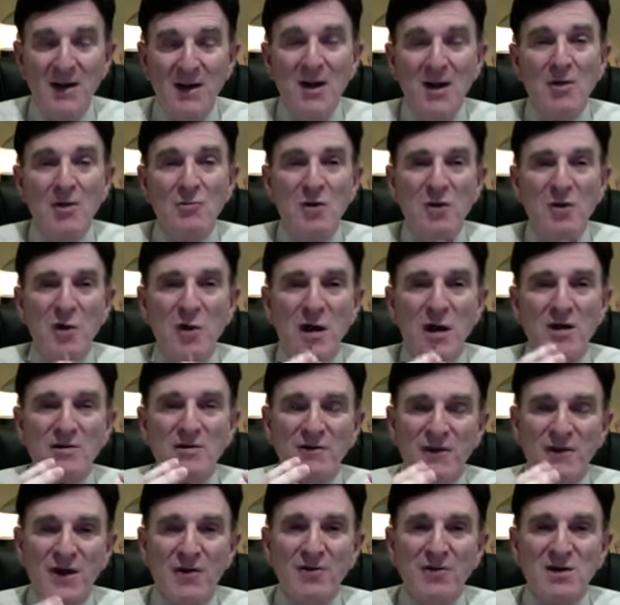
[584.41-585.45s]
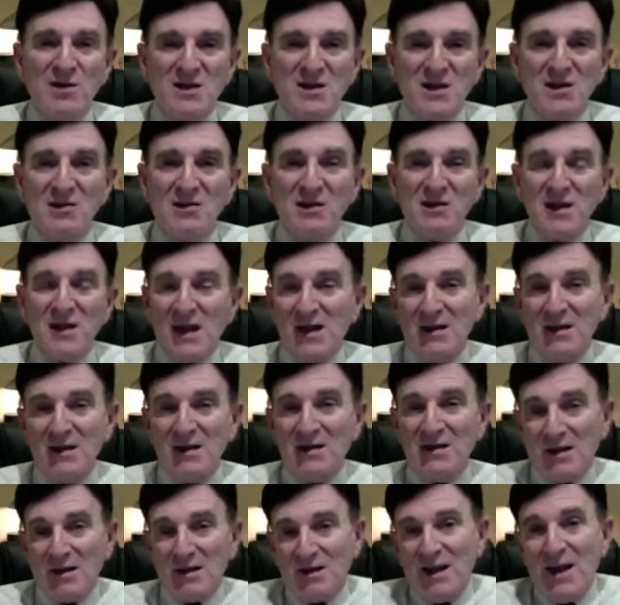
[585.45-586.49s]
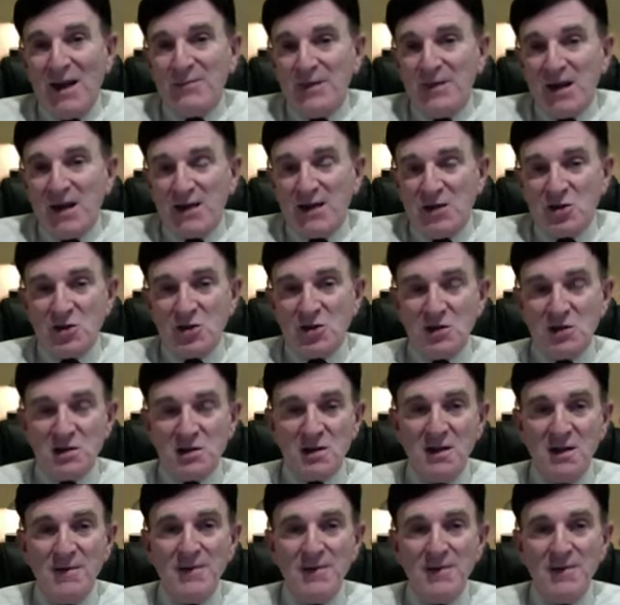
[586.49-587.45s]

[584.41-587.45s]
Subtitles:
requires very skilled dental lab technicians.